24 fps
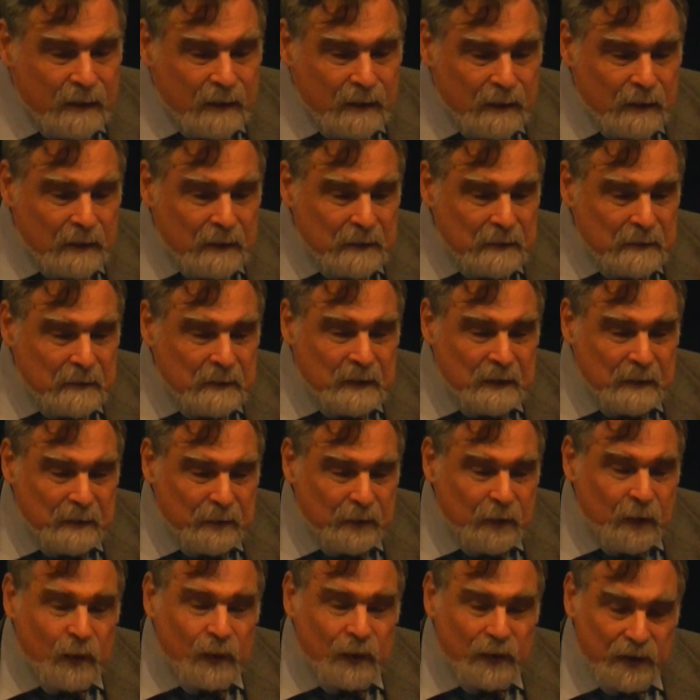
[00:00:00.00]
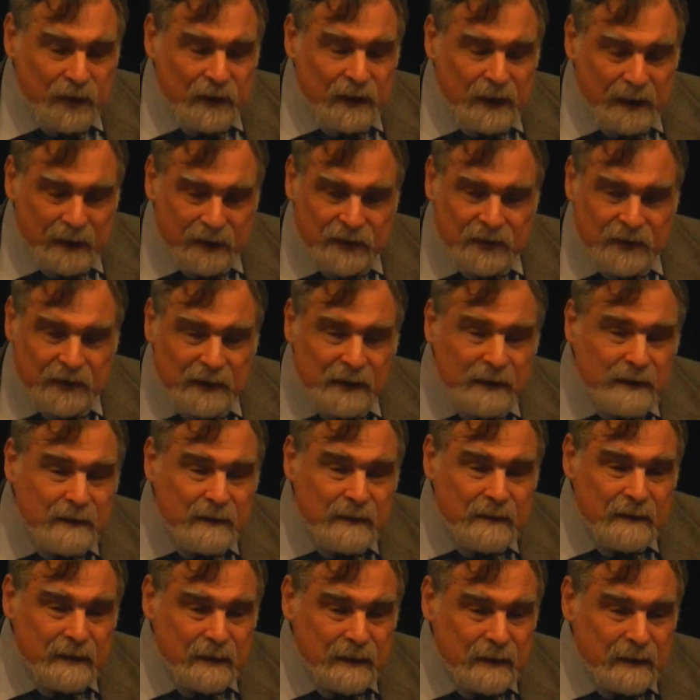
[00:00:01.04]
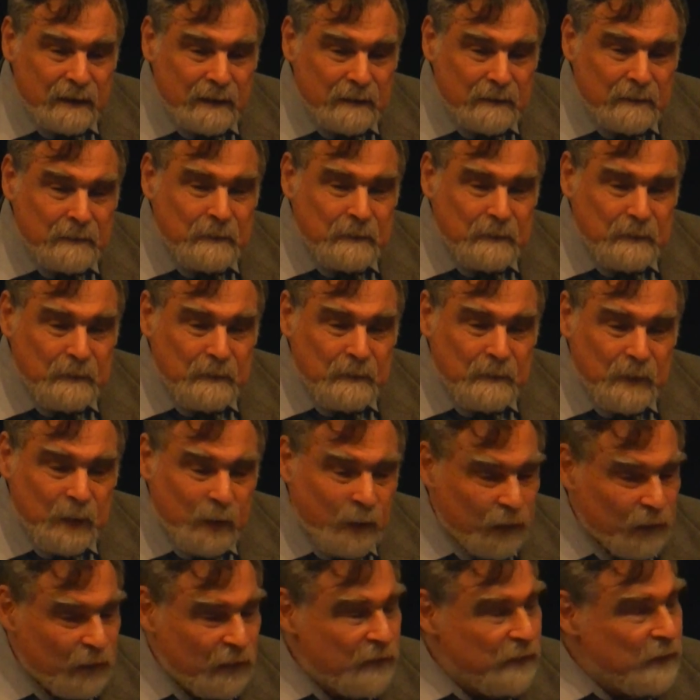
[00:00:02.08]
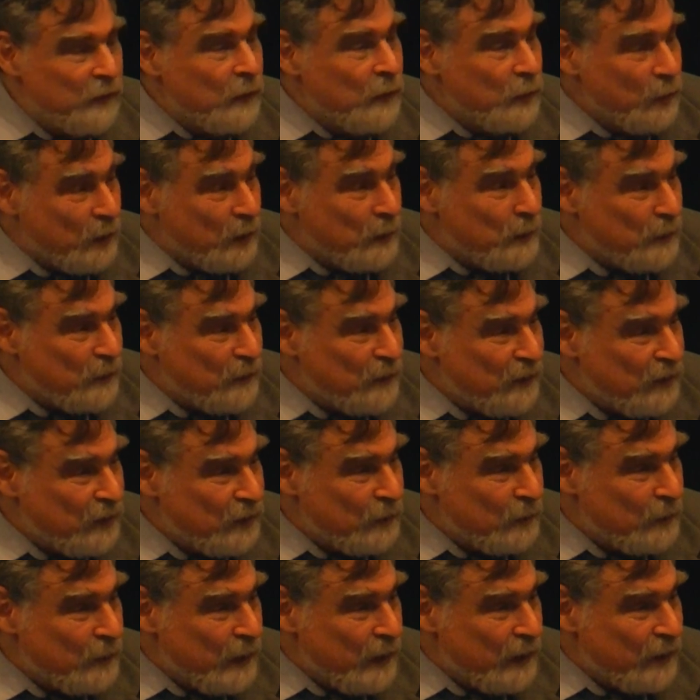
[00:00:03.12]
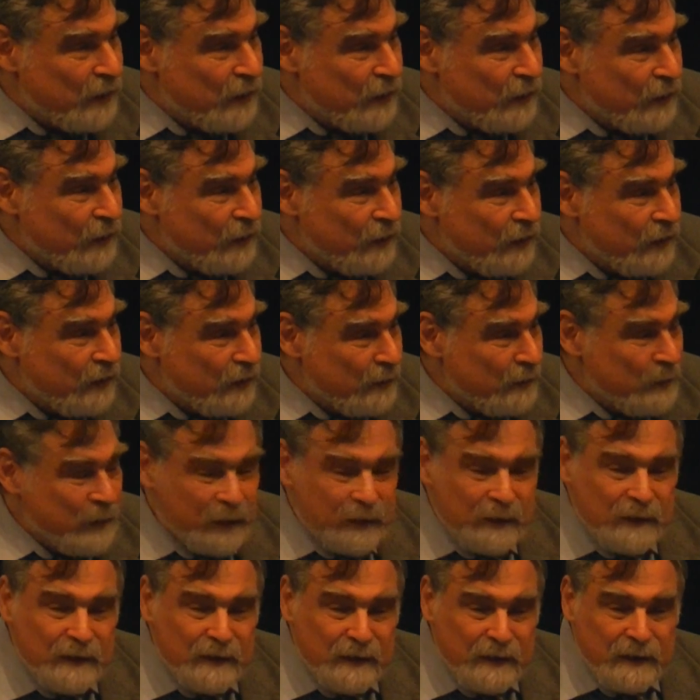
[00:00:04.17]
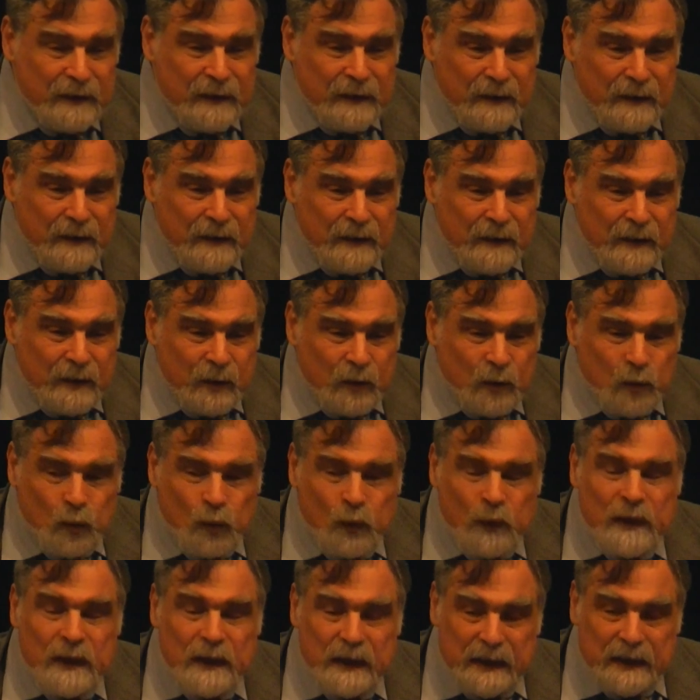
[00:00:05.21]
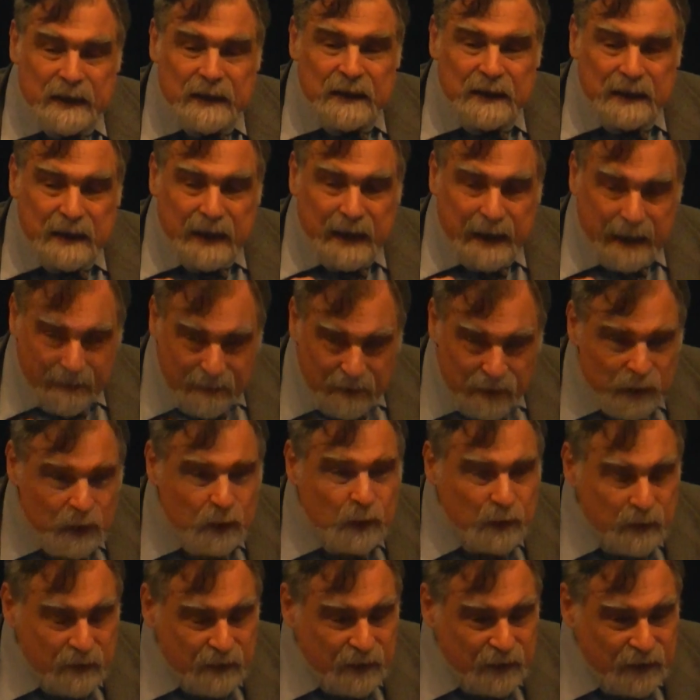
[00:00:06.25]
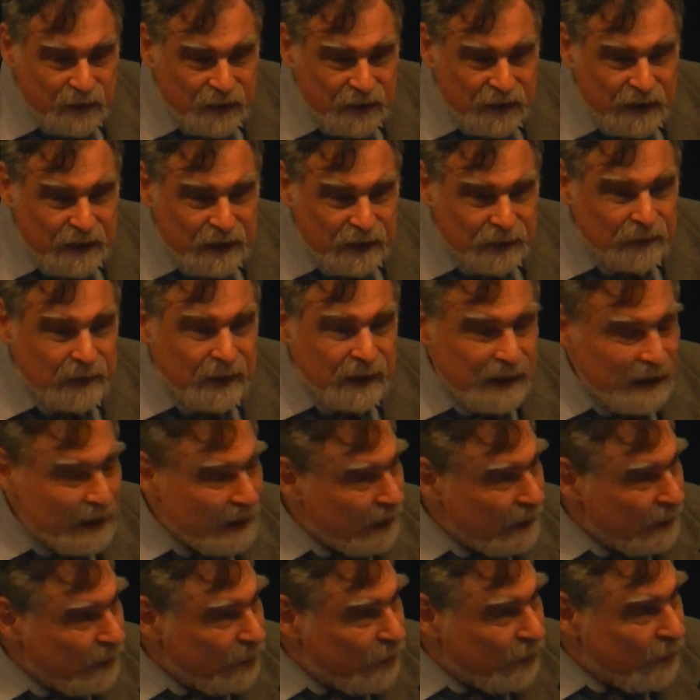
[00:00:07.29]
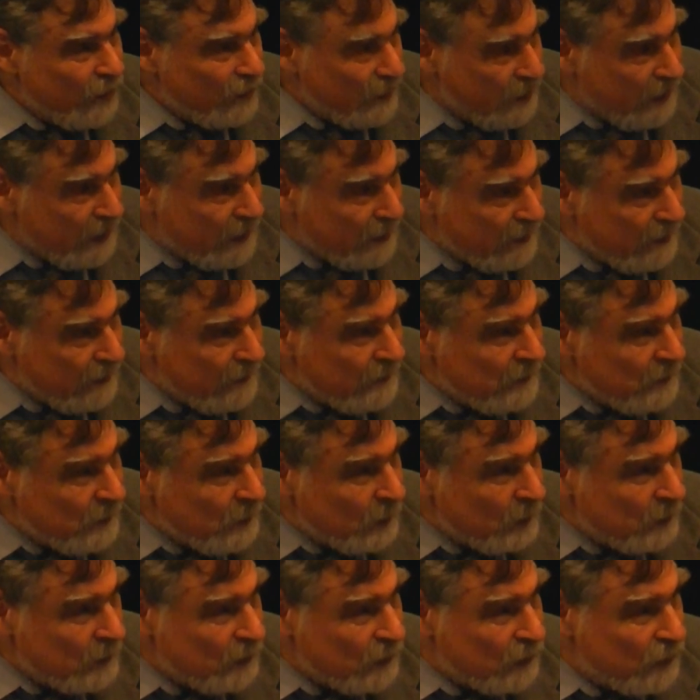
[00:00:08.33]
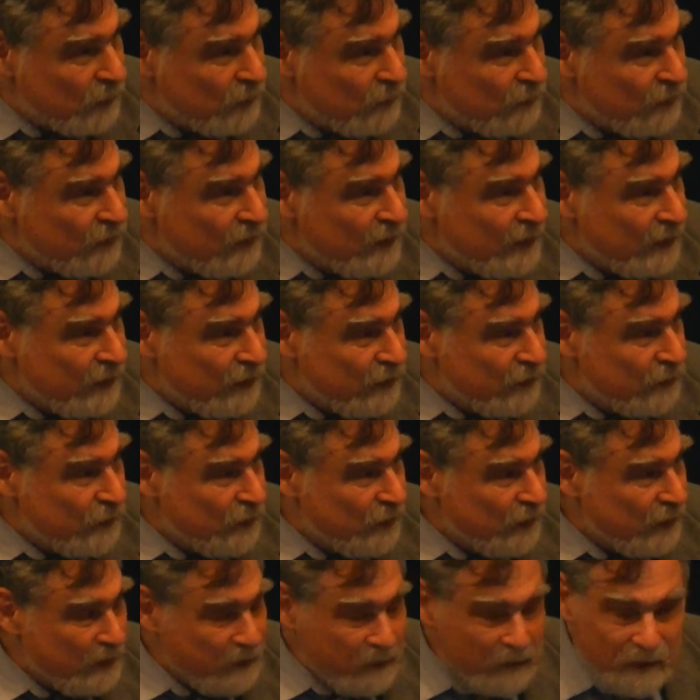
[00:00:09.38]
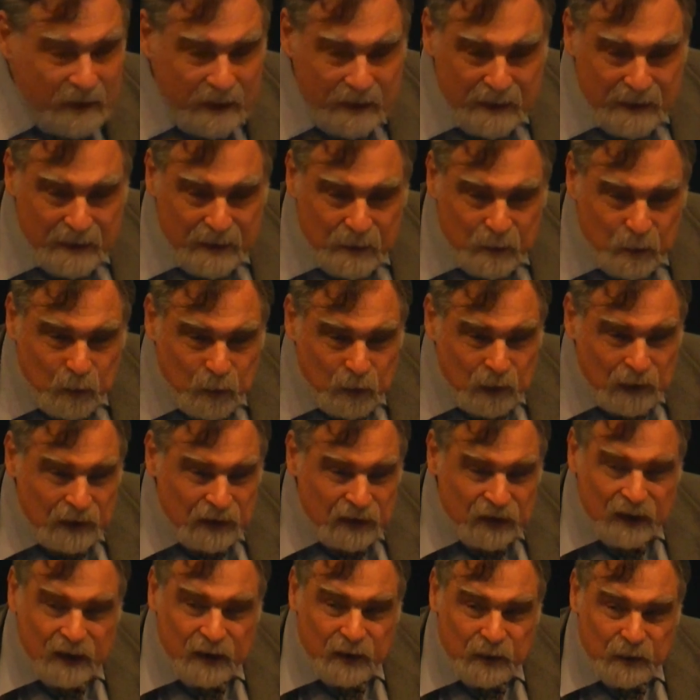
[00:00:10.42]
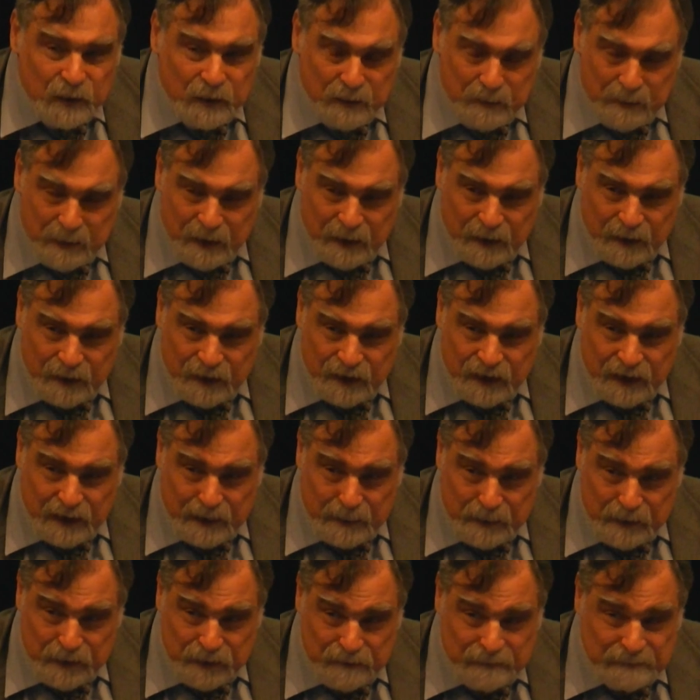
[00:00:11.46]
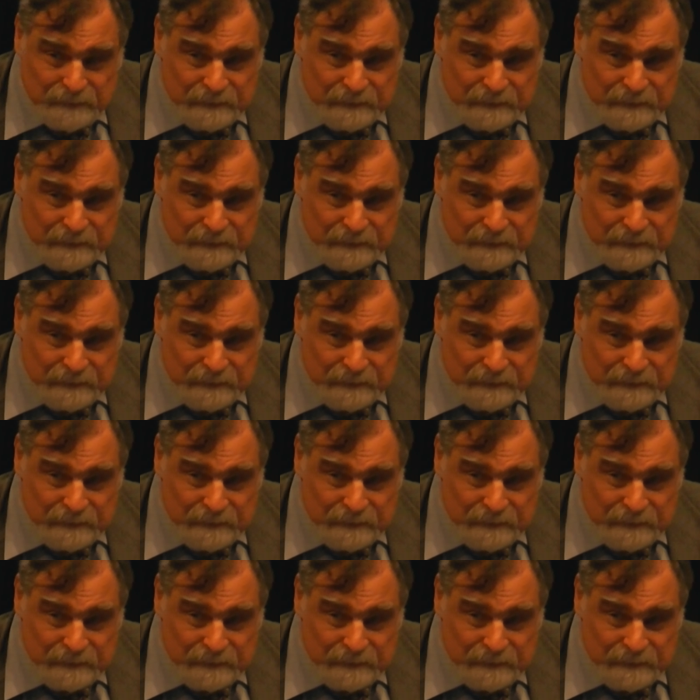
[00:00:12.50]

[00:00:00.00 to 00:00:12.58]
of orthodoxy, those few that Professor Wagshall talked about, who really did have university training and thought like, you know, understood philosophy and were in touch with modern times,